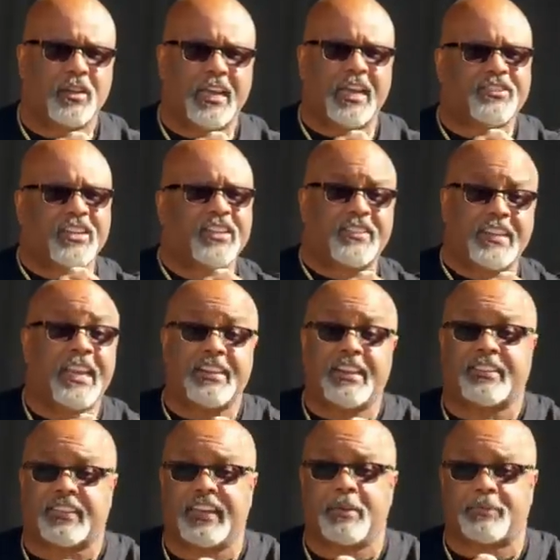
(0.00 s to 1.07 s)
he
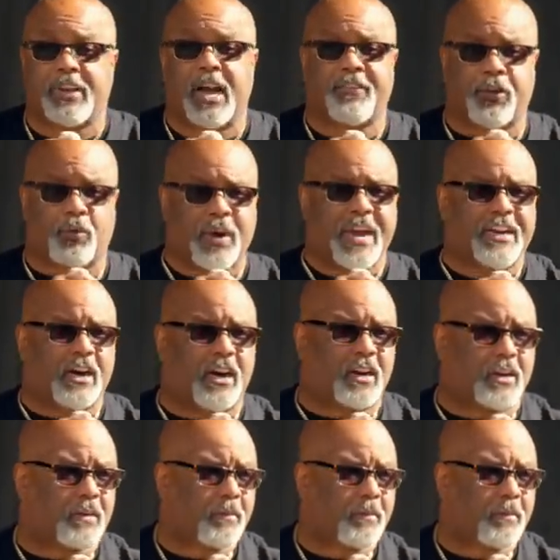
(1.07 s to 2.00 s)
just slips off the radar.